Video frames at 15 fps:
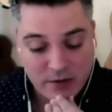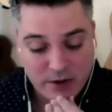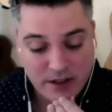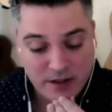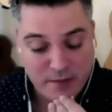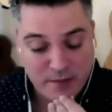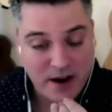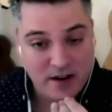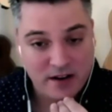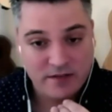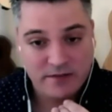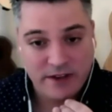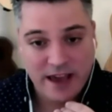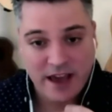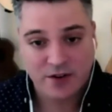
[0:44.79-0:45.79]
with
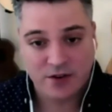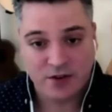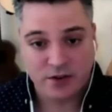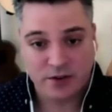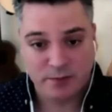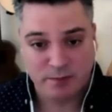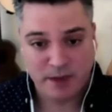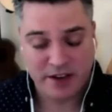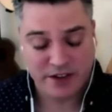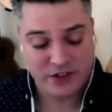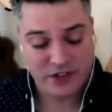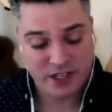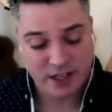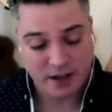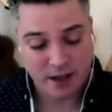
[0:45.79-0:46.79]
American Vandals because
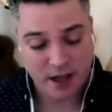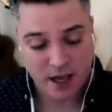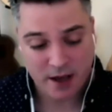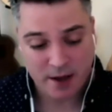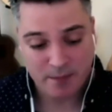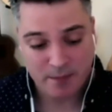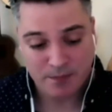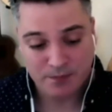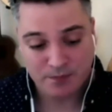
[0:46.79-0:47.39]
the